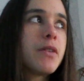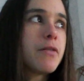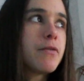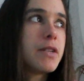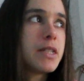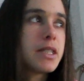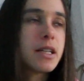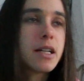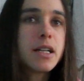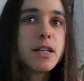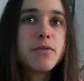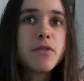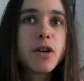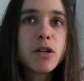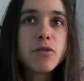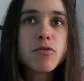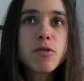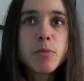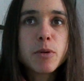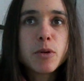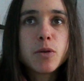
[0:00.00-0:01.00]
physically
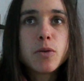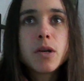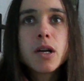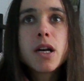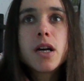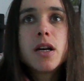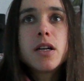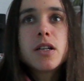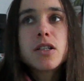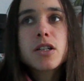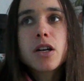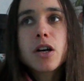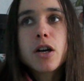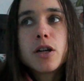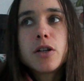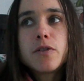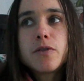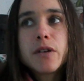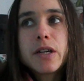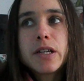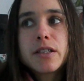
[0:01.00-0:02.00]
vulnerable to
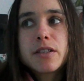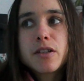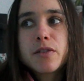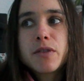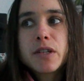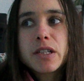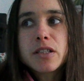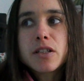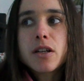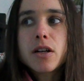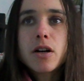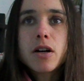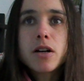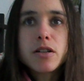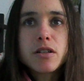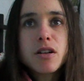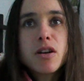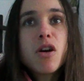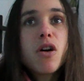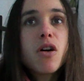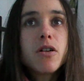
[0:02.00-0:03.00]
COVID, so things like,
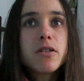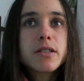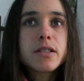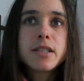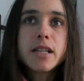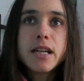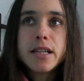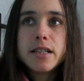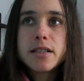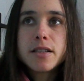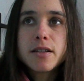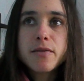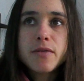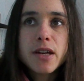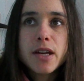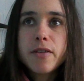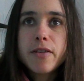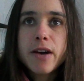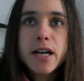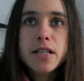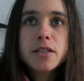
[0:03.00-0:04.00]
I don't know, heart disease,
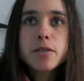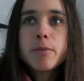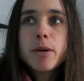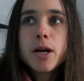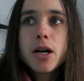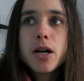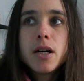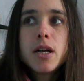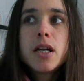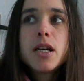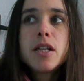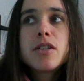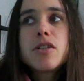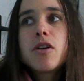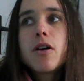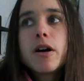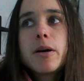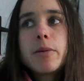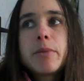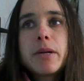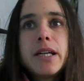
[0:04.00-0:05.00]
severe asthma,
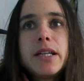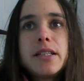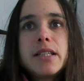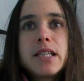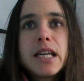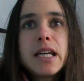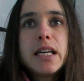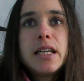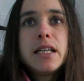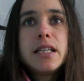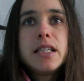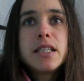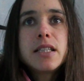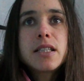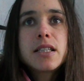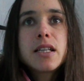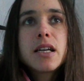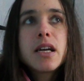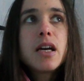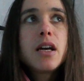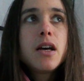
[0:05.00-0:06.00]

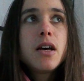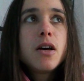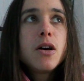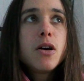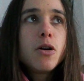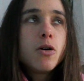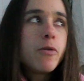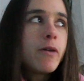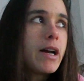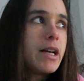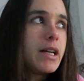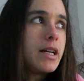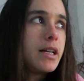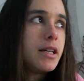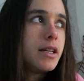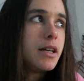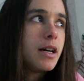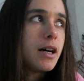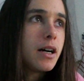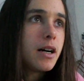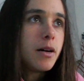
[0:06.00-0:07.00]
diabetes, or
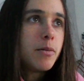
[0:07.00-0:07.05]
any